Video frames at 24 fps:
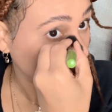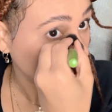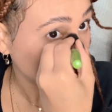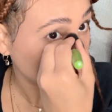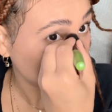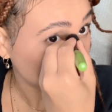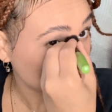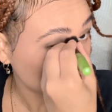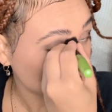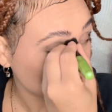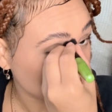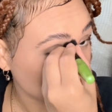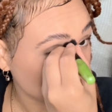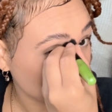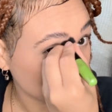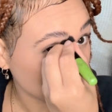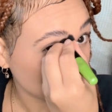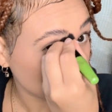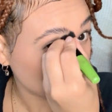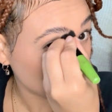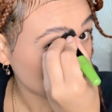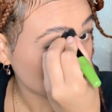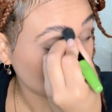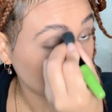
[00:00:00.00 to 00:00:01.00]
that's
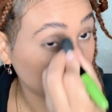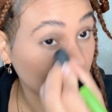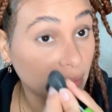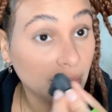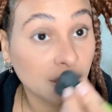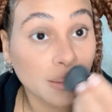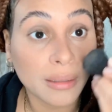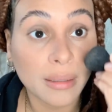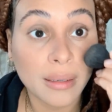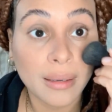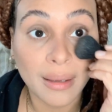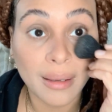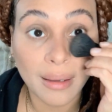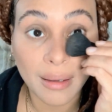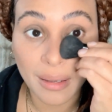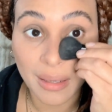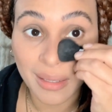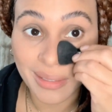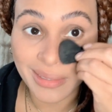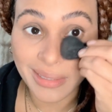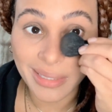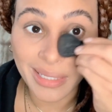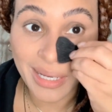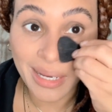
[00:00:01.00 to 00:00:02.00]
attached to it.
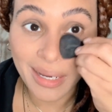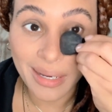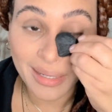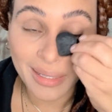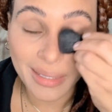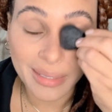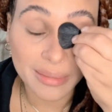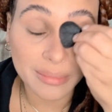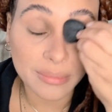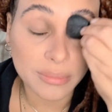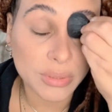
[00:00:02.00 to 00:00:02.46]
A lot,